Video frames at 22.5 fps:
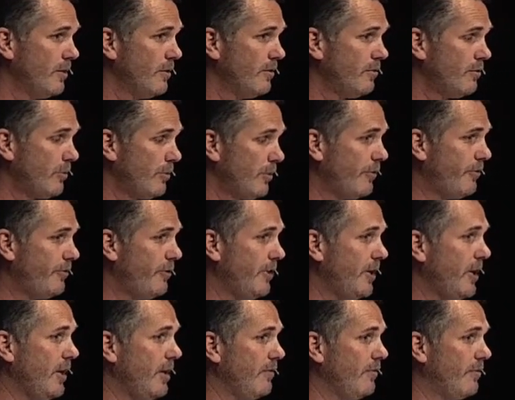to
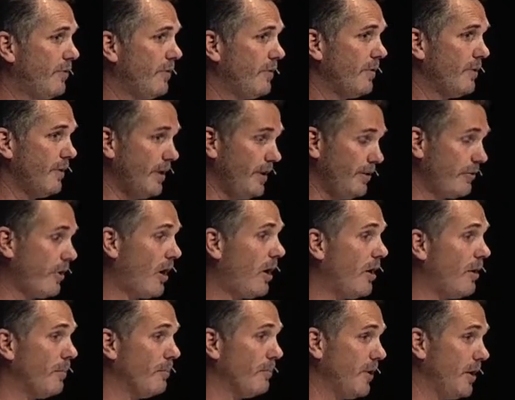receive these,
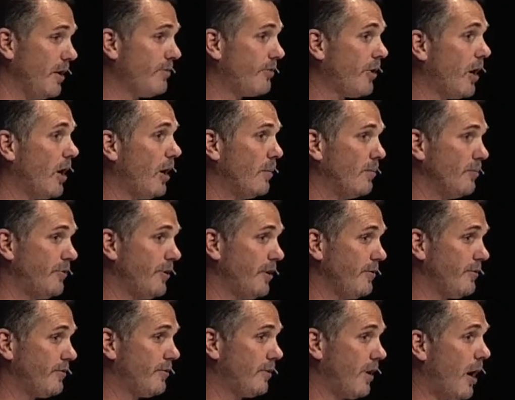alms, these alms,
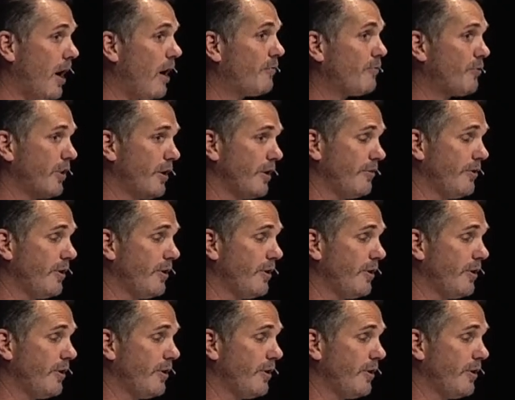these offerings.